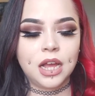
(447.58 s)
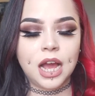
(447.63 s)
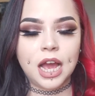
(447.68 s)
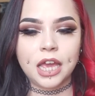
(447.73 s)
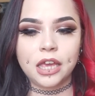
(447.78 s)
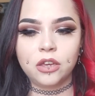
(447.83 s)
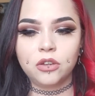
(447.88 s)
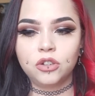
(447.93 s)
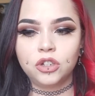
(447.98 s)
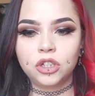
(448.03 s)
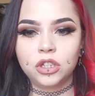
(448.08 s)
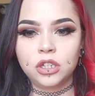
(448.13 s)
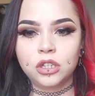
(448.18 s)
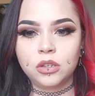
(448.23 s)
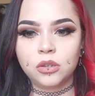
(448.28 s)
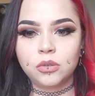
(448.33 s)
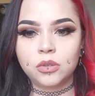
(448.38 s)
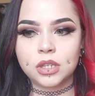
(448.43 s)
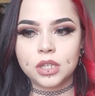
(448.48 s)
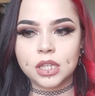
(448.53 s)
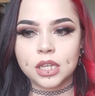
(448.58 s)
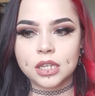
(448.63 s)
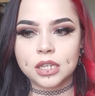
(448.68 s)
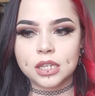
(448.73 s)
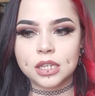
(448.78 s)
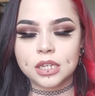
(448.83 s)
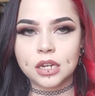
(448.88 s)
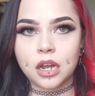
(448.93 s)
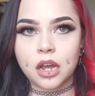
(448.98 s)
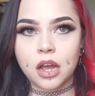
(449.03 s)
I usually use this
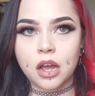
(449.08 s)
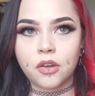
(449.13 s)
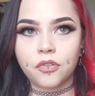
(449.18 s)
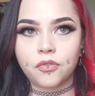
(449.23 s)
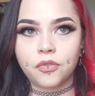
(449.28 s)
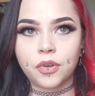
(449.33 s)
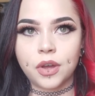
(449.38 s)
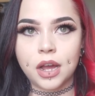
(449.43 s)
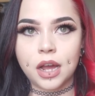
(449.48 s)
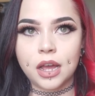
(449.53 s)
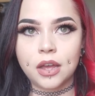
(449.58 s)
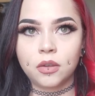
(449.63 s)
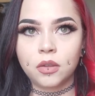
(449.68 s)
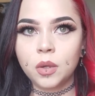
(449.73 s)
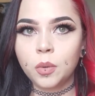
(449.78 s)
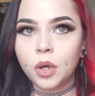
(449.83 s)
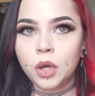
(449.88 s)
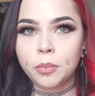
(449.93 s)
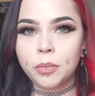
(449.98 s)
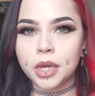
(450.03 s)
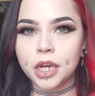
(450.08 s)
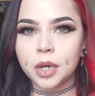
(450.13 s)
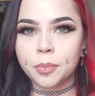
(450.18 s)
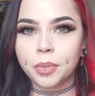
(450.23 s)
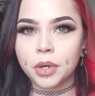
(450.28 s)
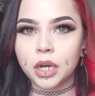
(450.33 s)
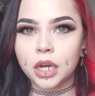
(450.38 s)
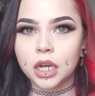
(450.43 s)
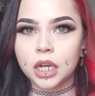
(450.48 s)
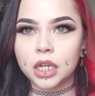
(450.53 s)
stuff. I only put
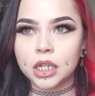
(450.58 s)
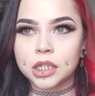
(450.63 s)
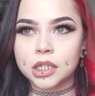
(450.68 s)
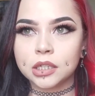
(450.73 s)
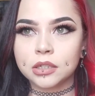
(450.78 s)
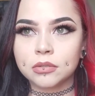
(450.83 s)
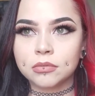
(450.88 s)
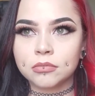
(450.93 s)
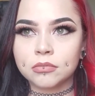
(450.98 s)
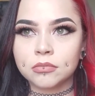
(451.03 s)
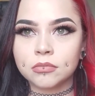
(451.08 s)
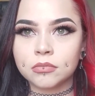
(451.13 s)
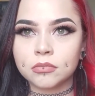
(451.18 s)
makeup on